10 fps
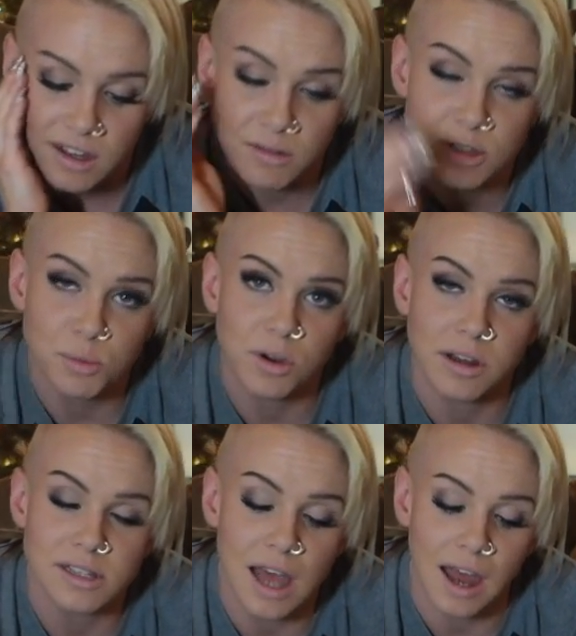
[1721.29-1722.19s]
it was
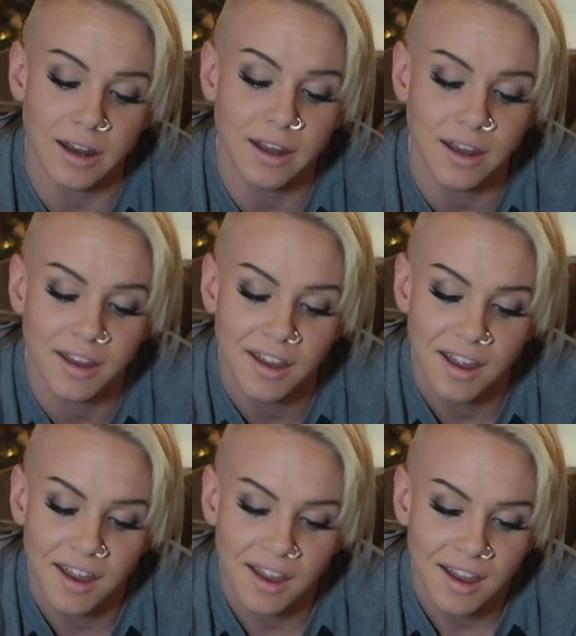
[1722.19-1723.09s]
pretty sad.
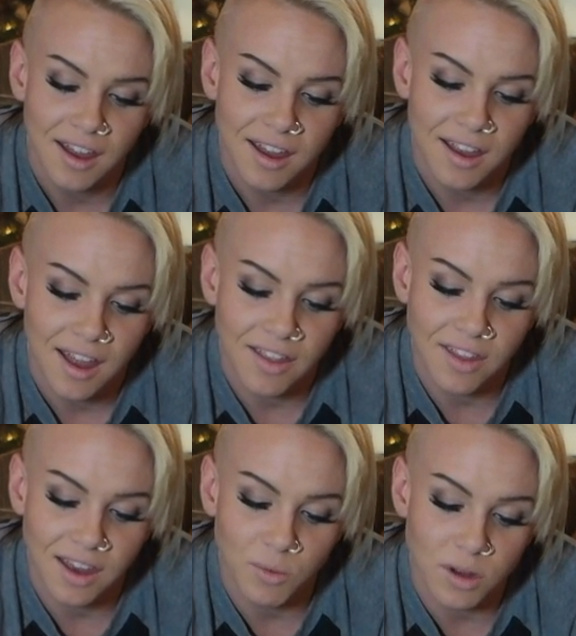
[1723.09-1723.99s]
And
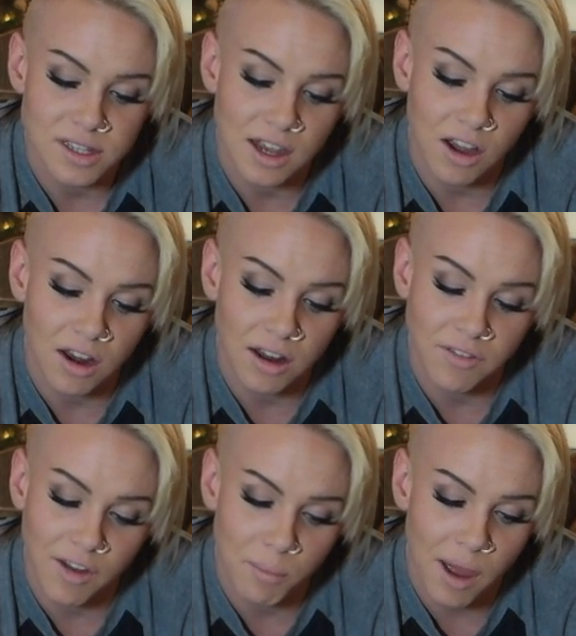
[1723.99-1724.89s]
then once I
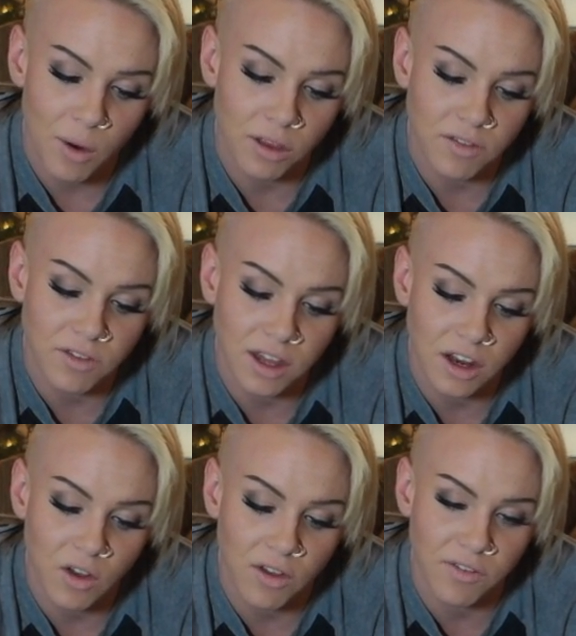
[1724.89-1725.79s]
found powerlifting, you
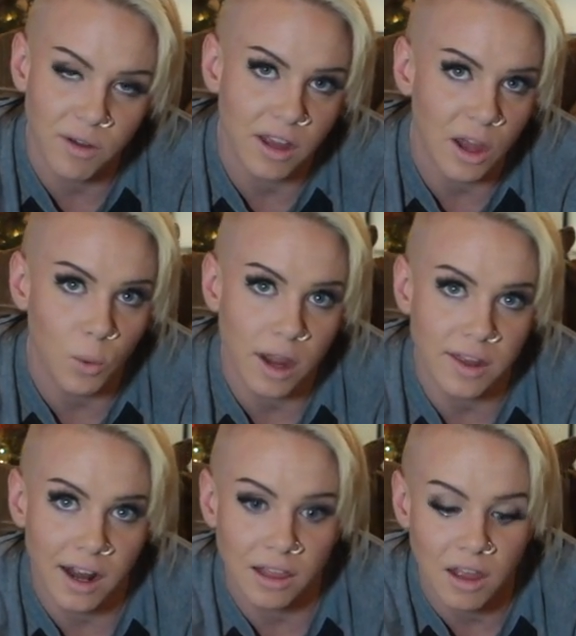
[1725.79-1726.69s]
know, I found like a way
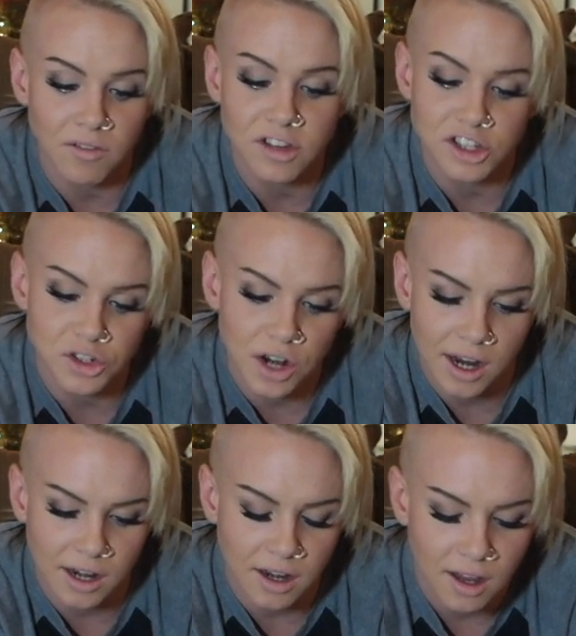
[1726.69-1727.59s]
that I loved to
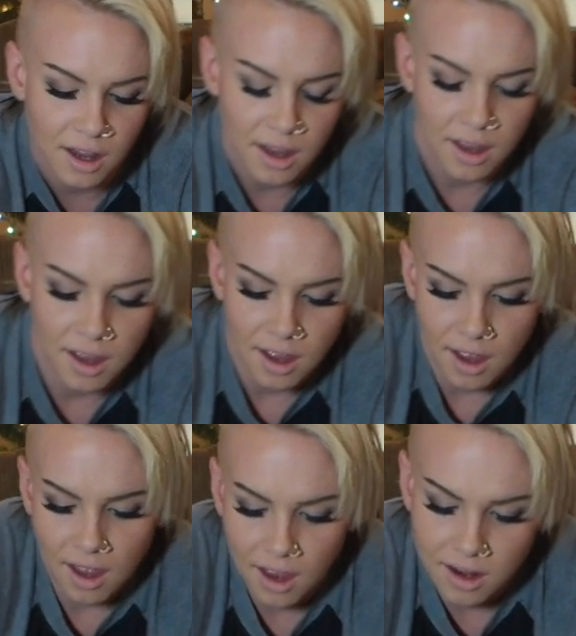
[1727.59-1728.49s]

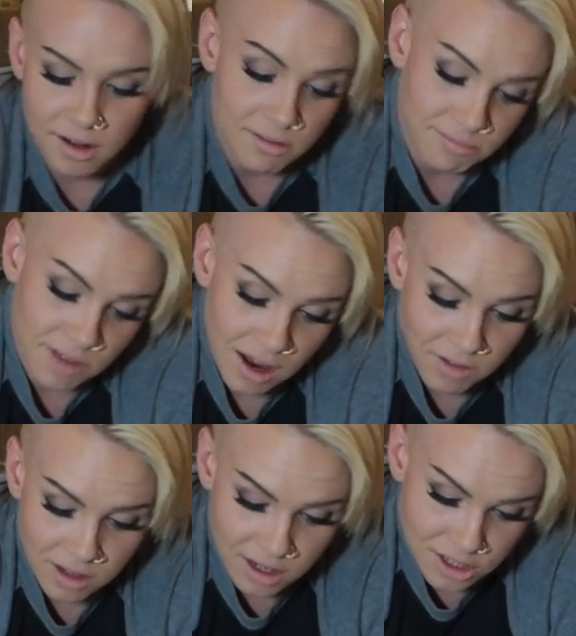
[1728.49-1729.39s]
train, and
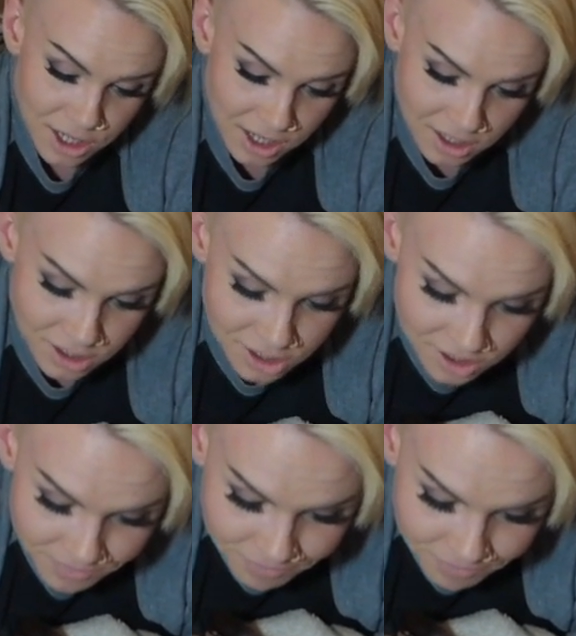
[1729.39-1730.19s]
everything changed.